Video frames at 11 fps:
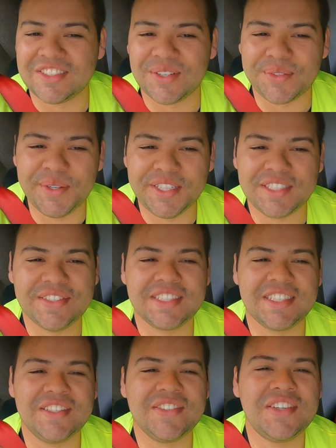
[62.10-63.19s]
need to stop doing this to
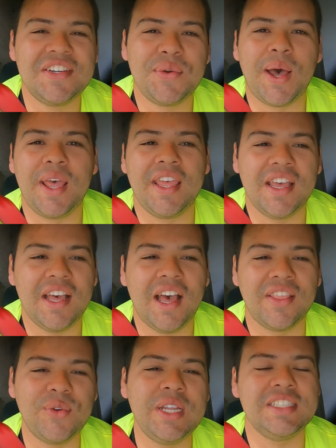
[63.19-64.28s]
myself. Right,
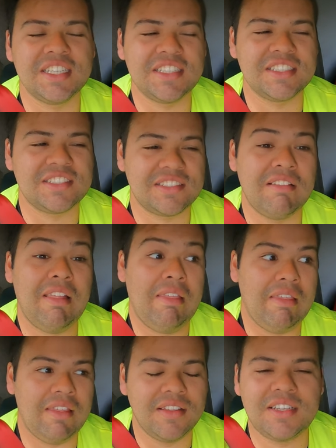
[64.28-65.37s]
and the reason it's
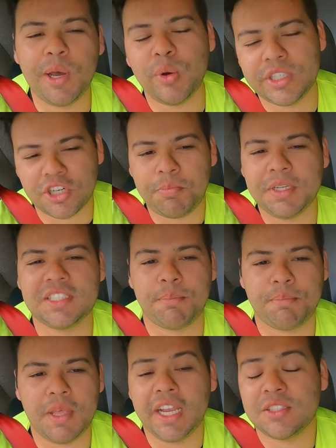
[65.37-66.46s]
multi-drop is
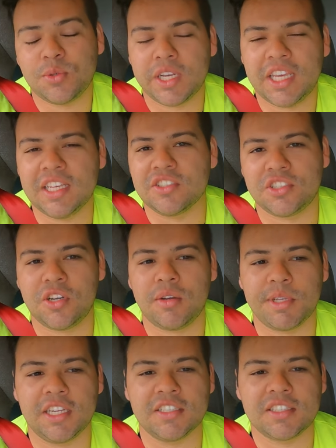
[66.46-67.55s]
it is what it is. Do you know what
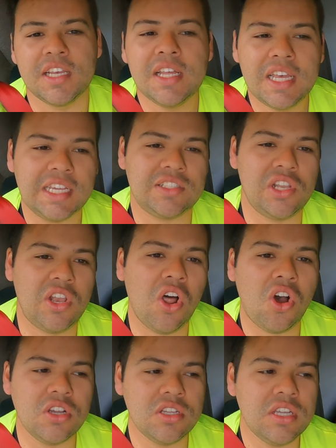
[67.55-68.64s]
I mean? It's
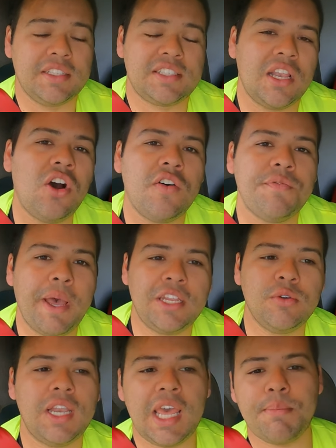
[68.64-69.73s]
long. It's a lot of
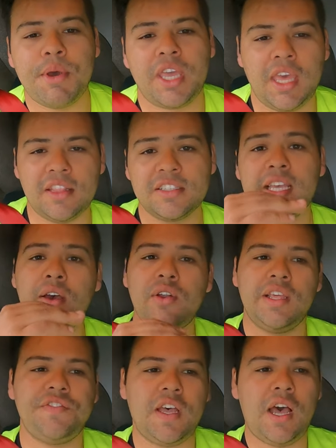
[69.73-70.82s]
manual labor, getting the tail
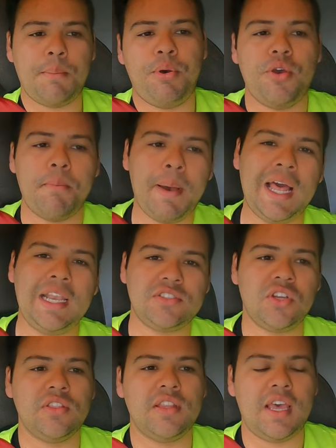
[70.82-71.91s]
lift up, putting
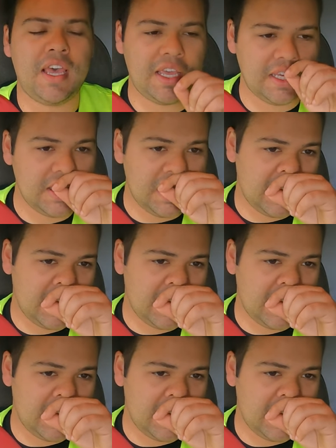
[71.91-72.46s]
pallets on there,